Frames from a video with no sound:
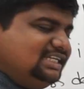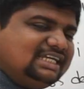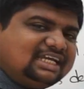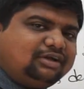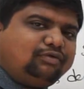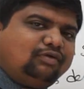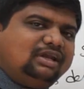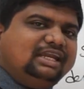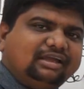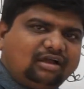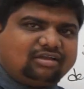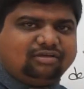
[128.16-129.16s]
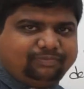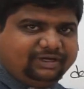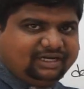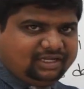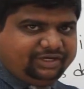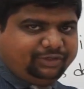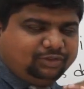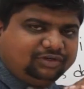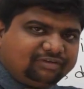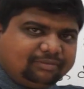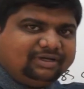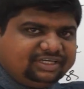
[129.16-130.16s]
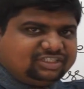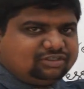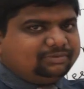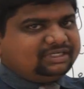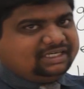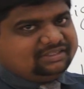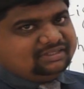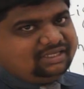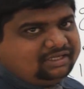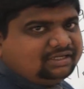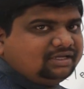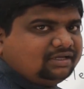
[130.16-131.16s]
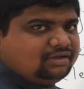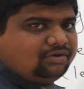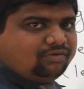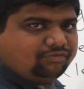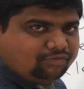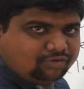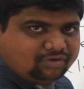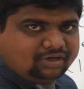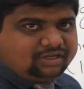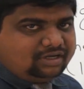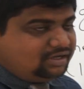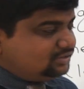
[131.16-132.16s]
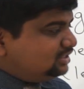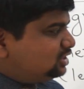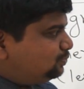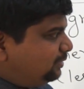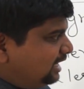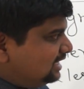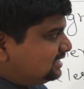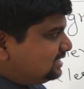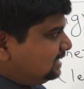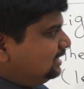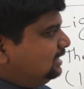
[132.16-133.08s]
equally occupied or uniformly distributed in the world or the space.